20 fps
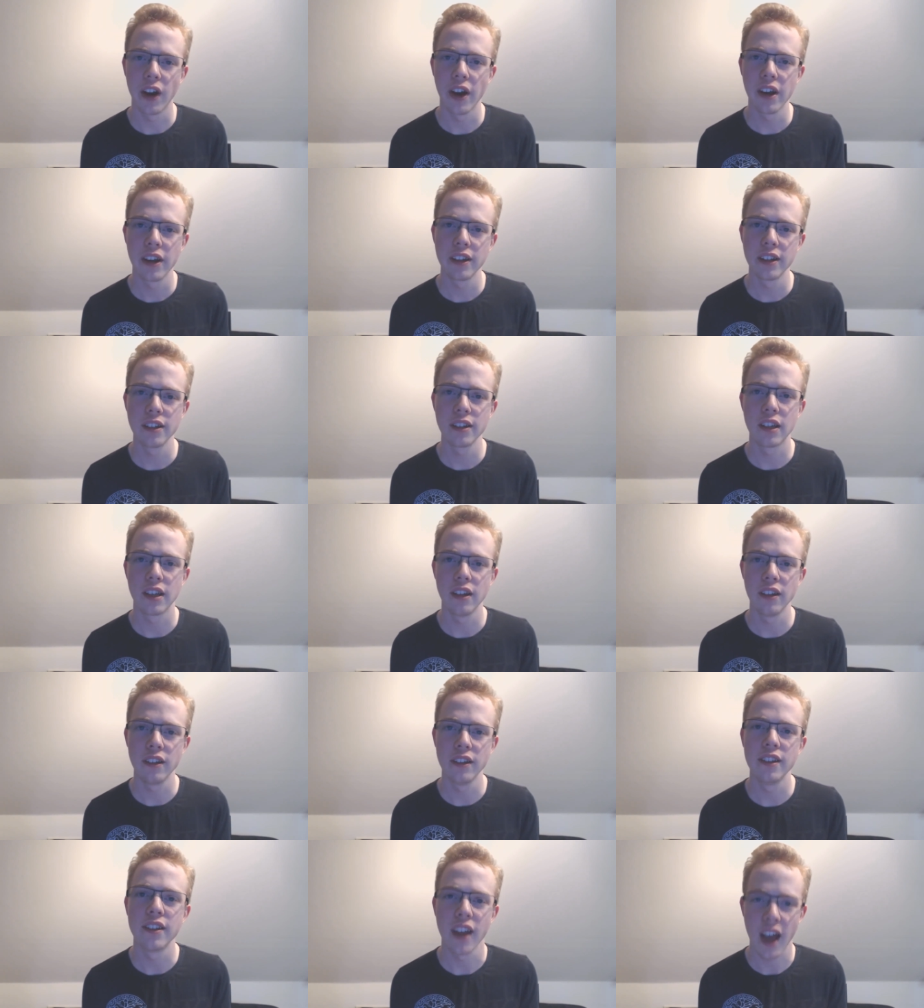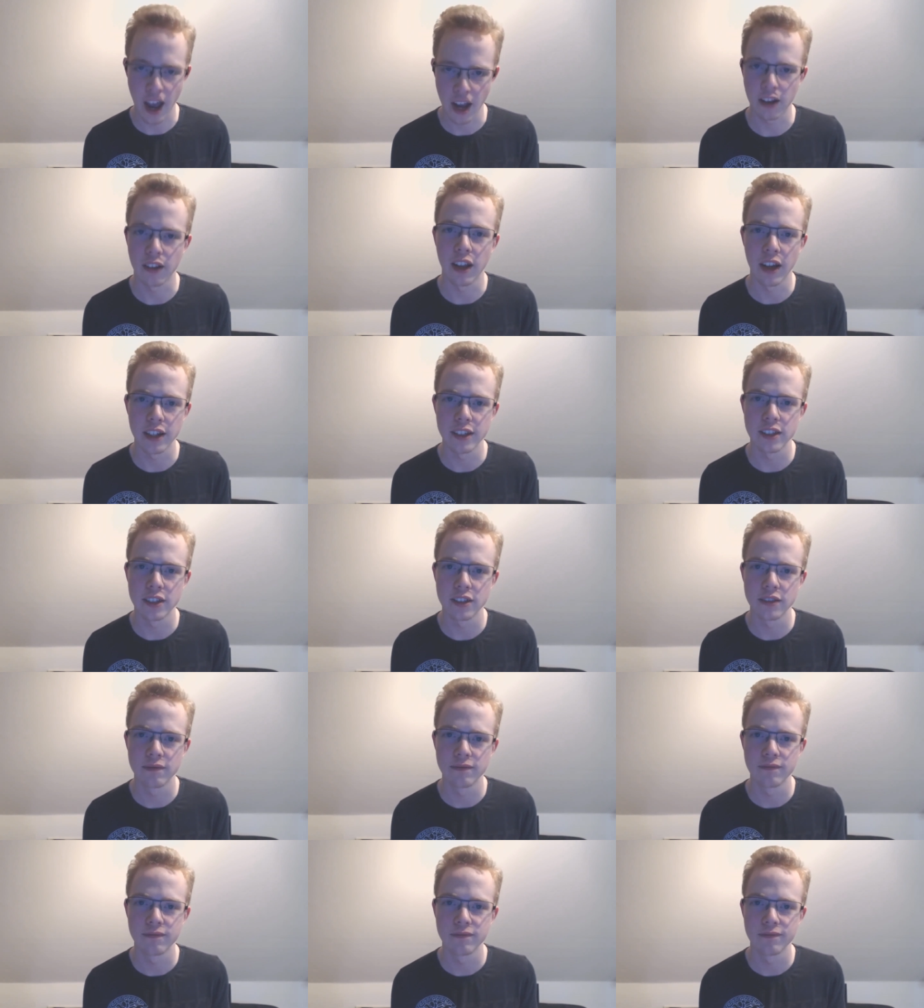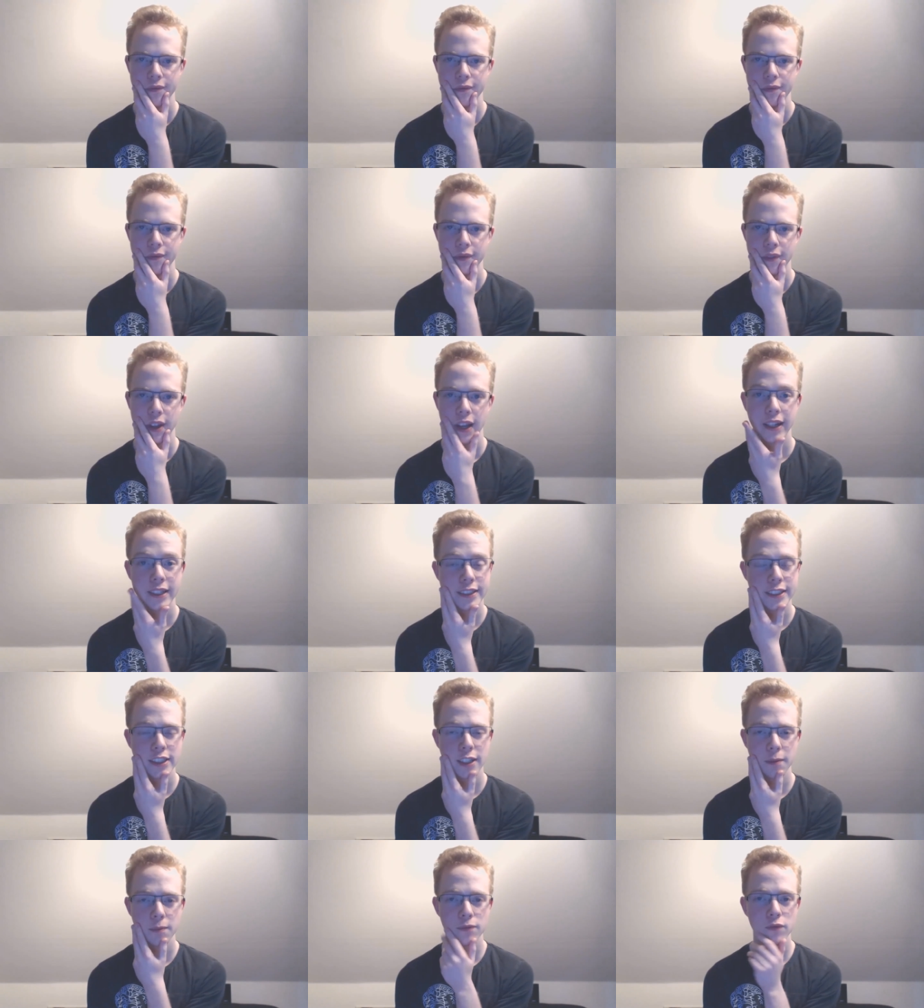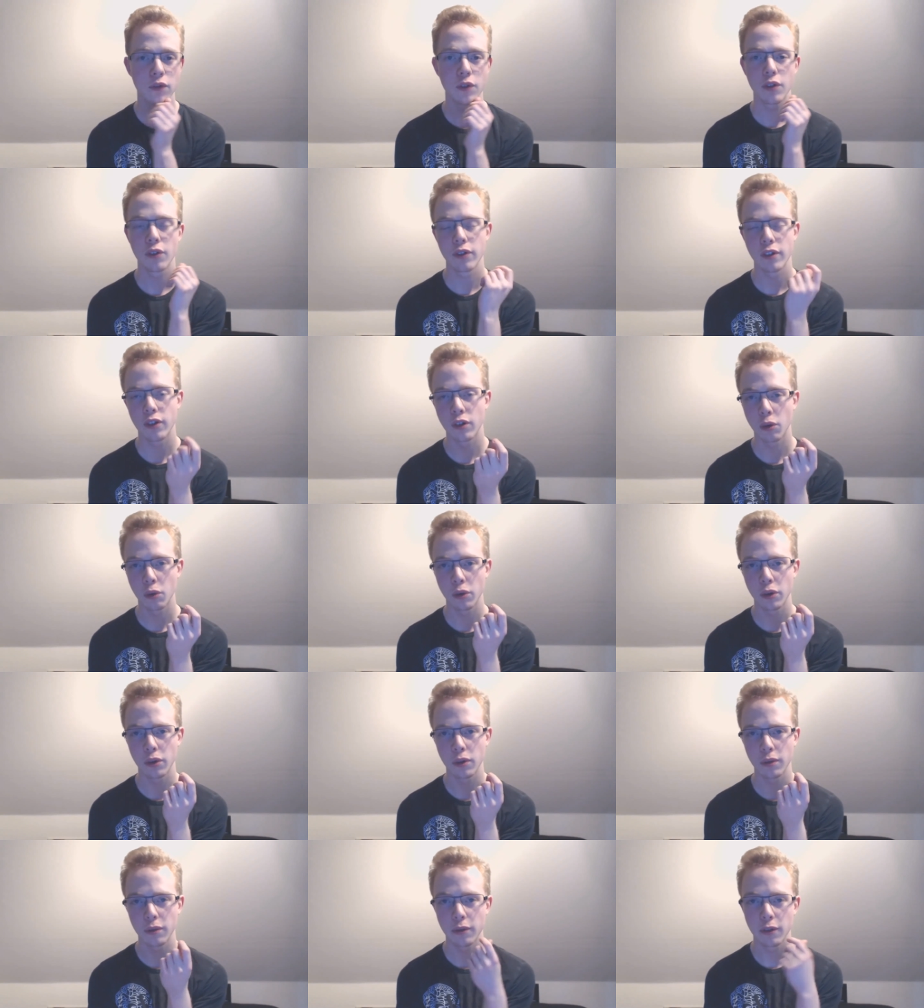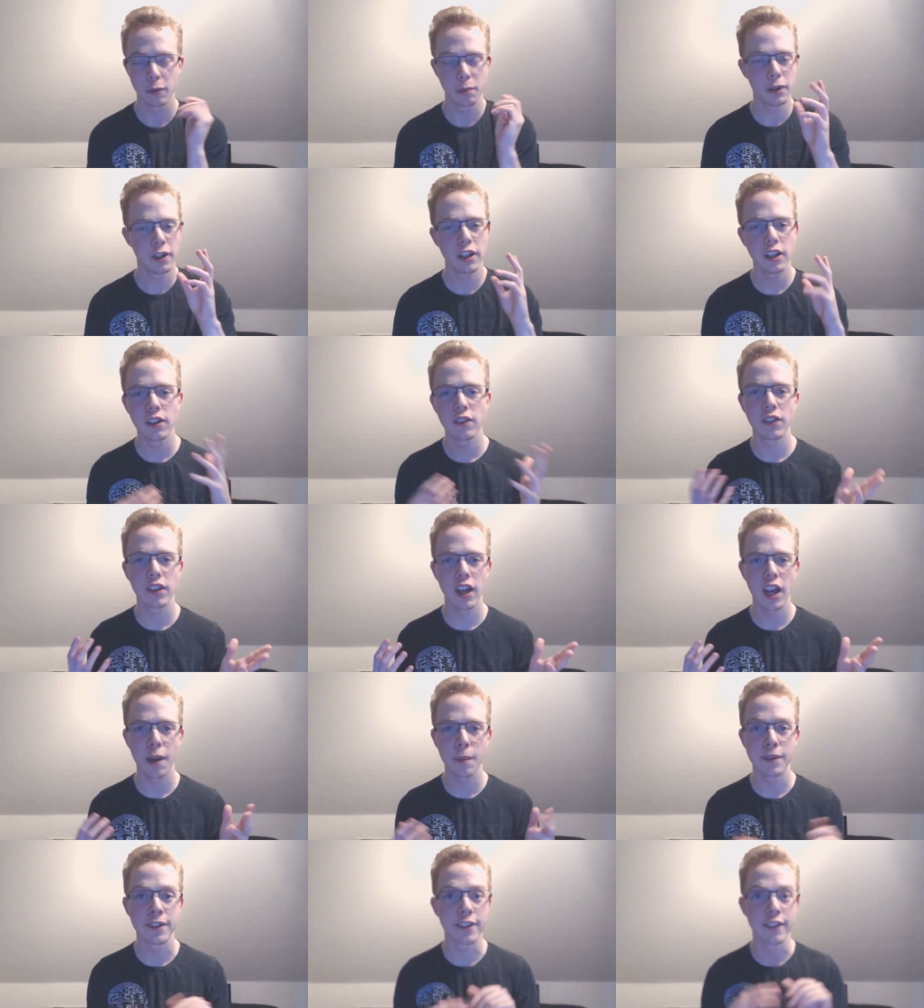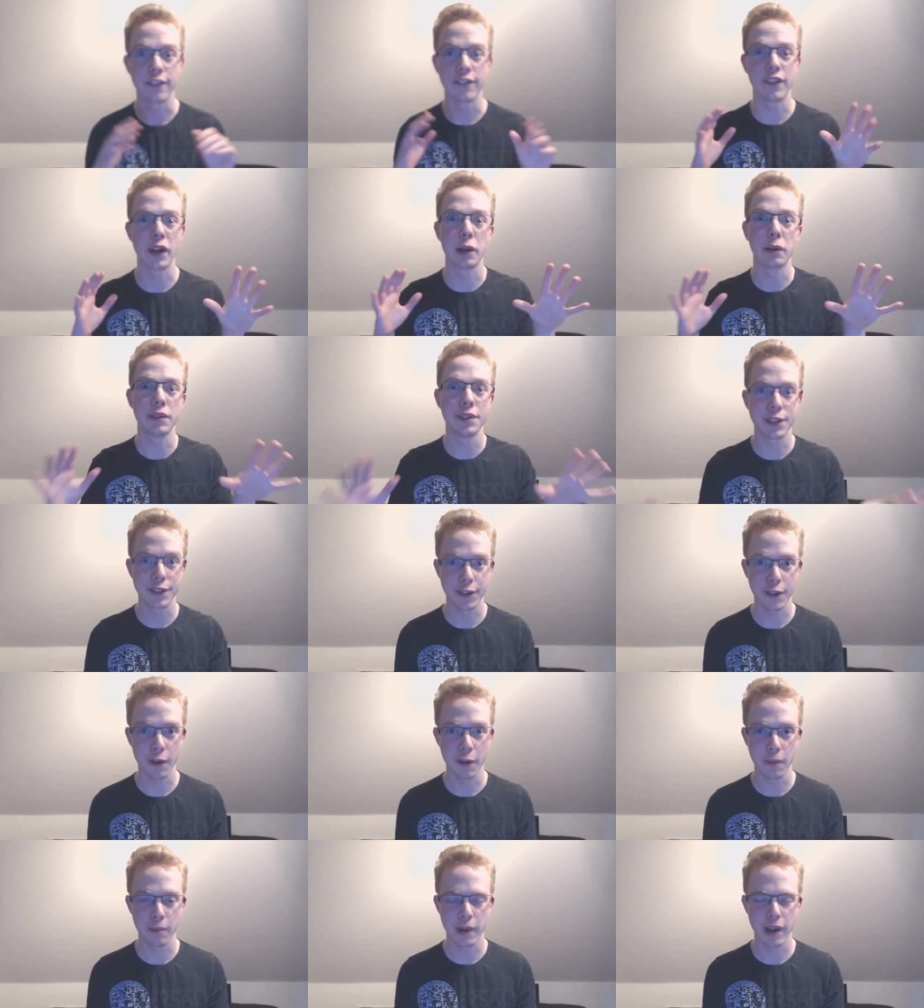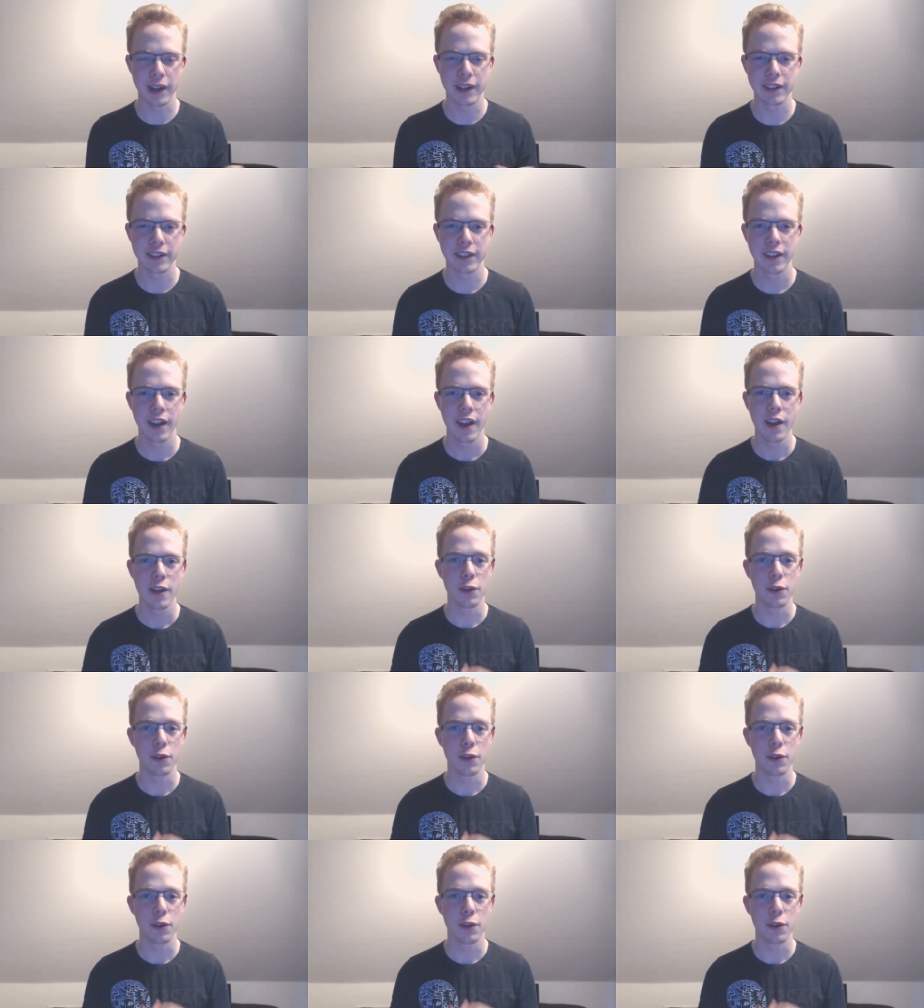Find and kill his acolytes. Except for the tutorial, the beginning of the game is very slow paced.